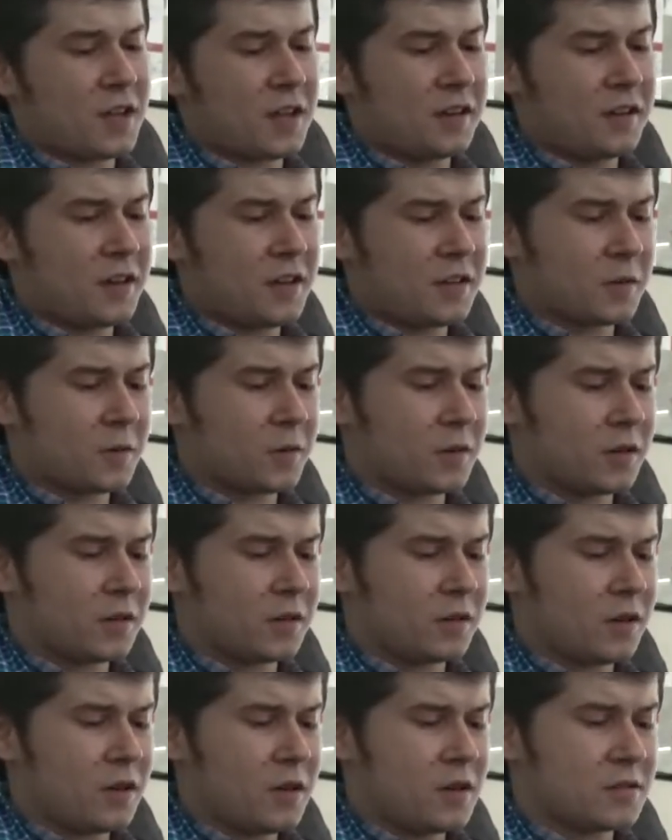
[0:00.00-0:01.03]
got another
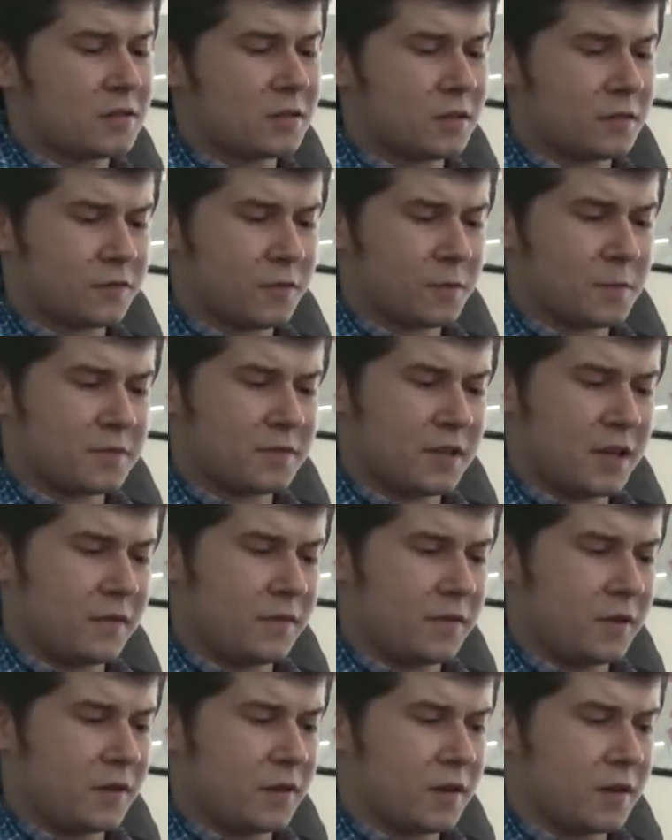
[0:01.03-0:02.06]
one, also from
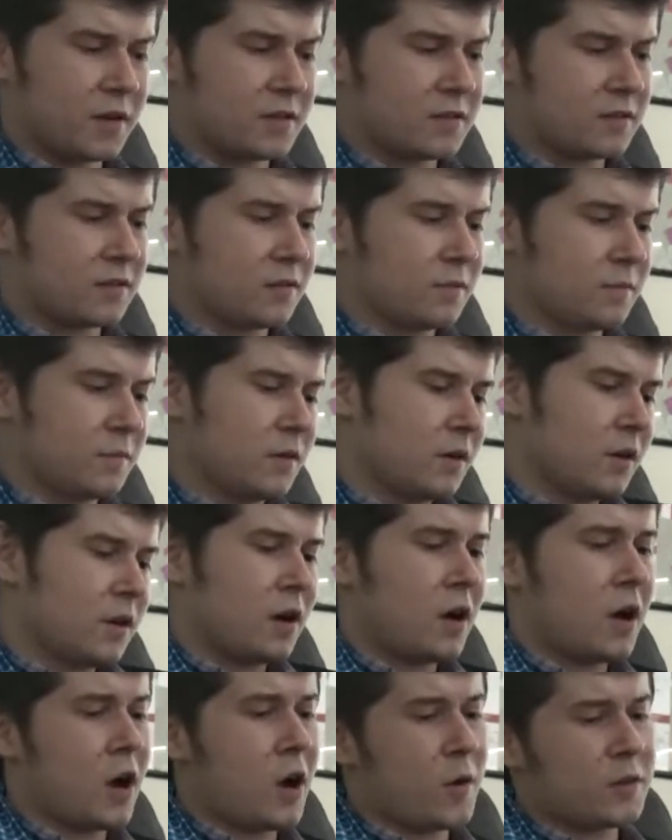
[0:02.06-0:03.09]
Xavian, I assume.
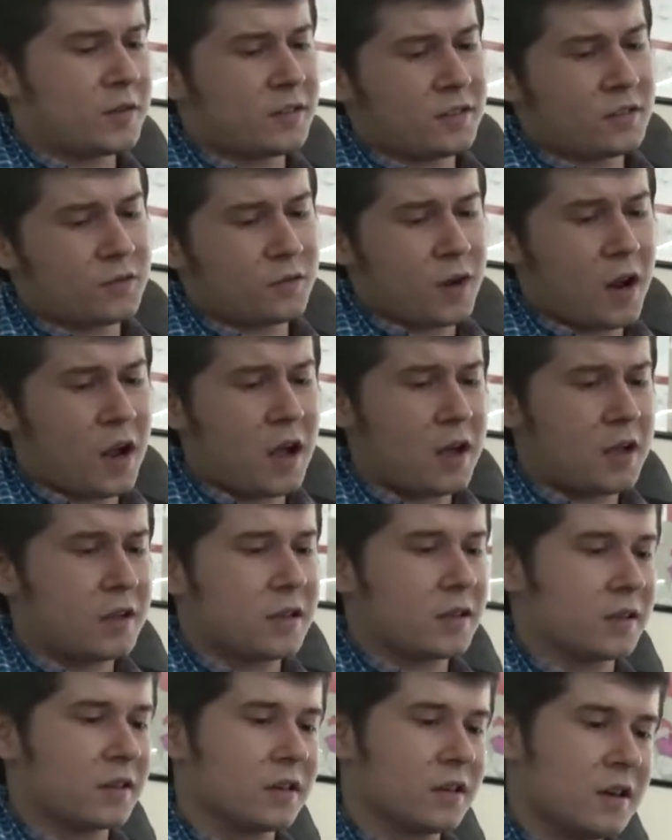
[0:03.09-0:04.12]
Oh, it's a
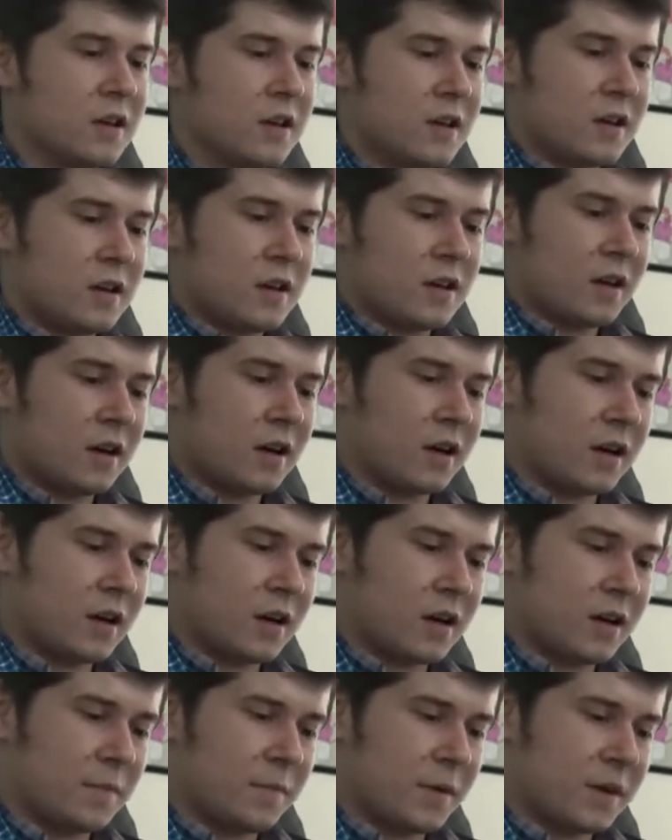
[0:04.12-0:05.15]
drawing!
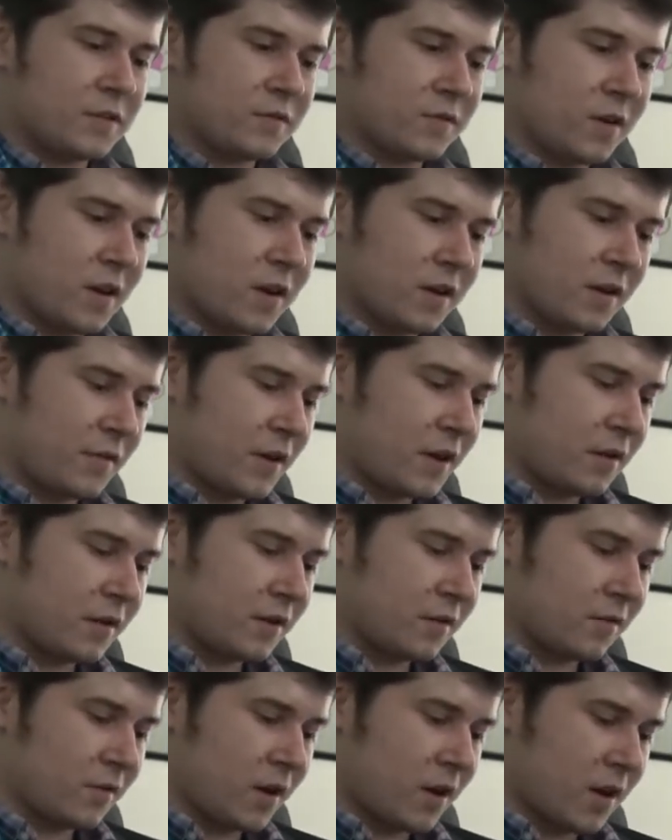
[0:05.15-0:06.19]
My drawing of
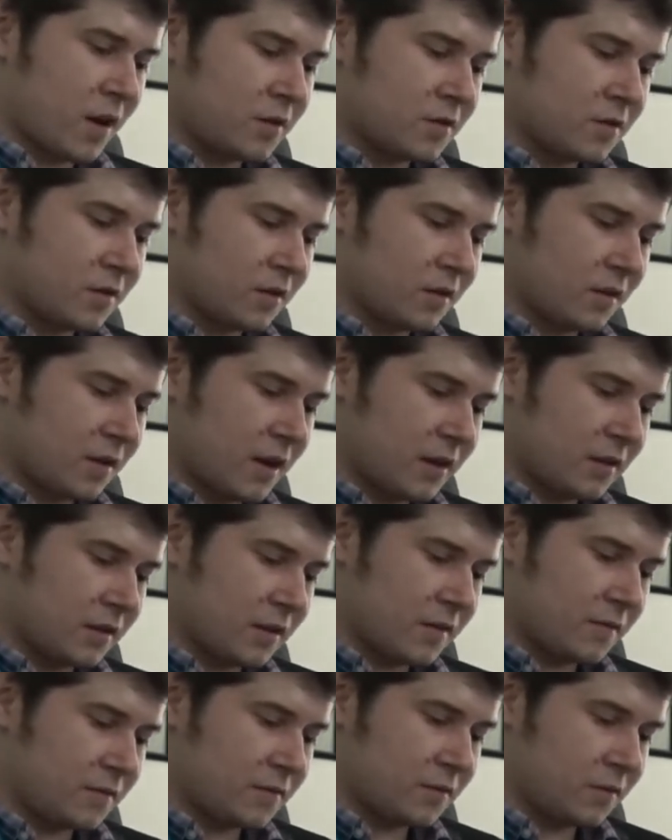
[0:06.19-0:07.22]
Elliot Rodger. I
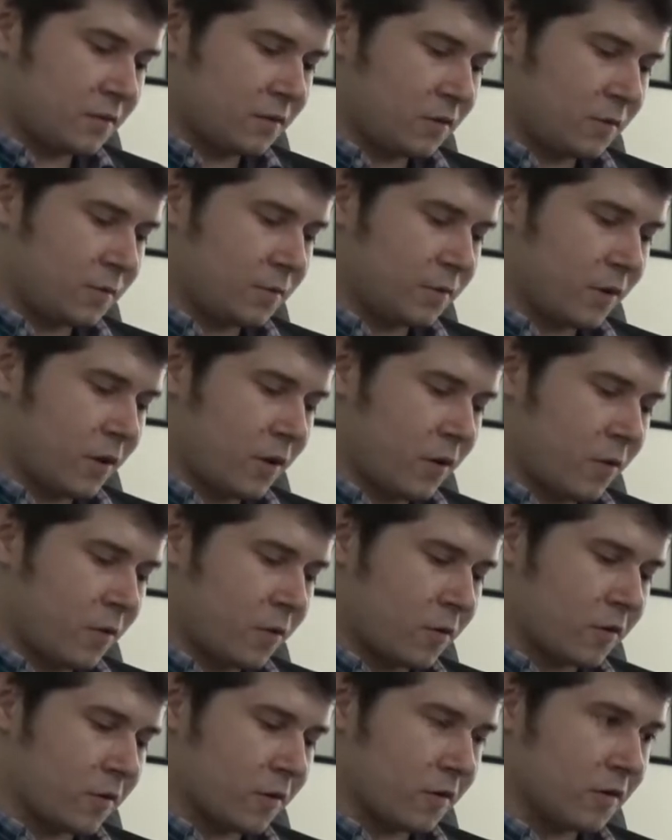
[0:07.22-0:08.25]
love to
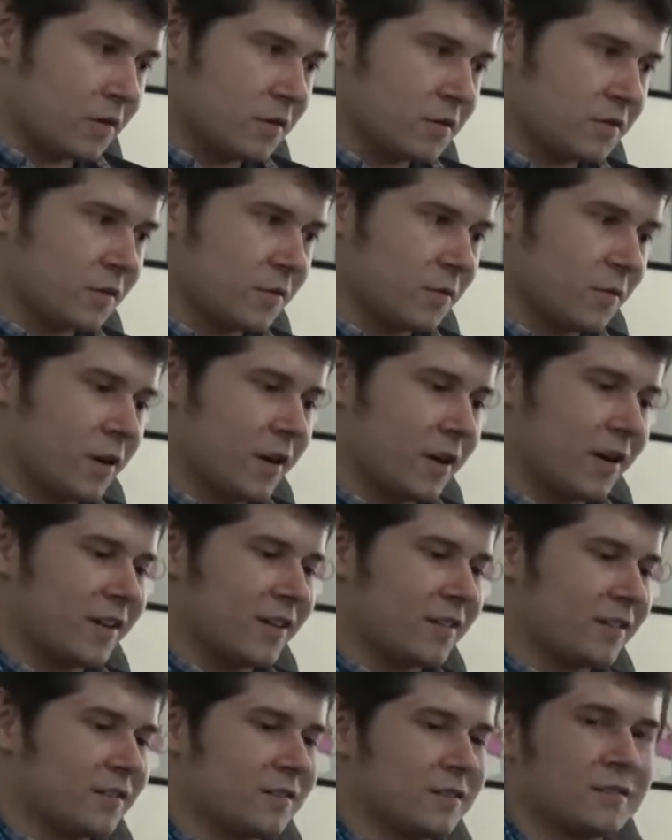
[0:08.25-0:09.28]
blow girls away.
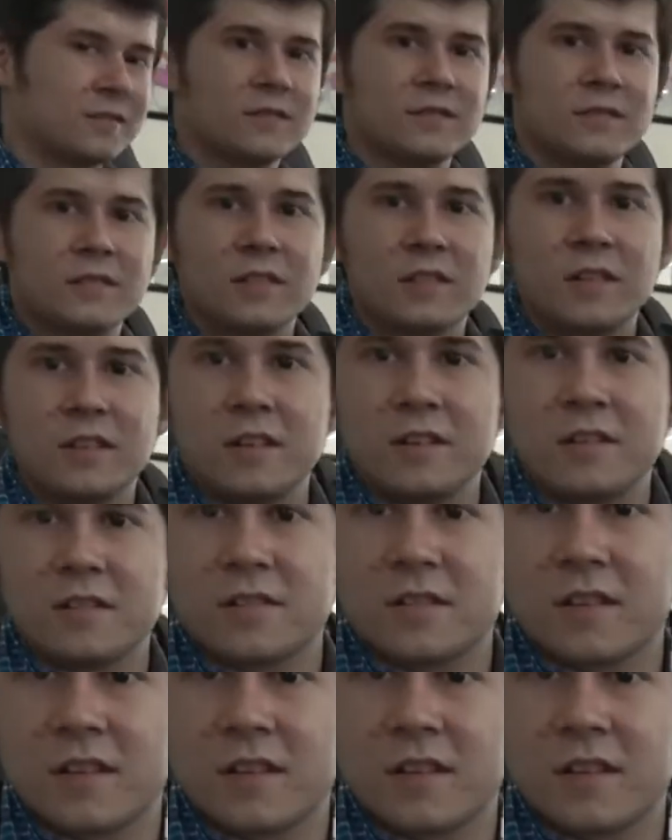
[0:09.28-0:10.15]
And here's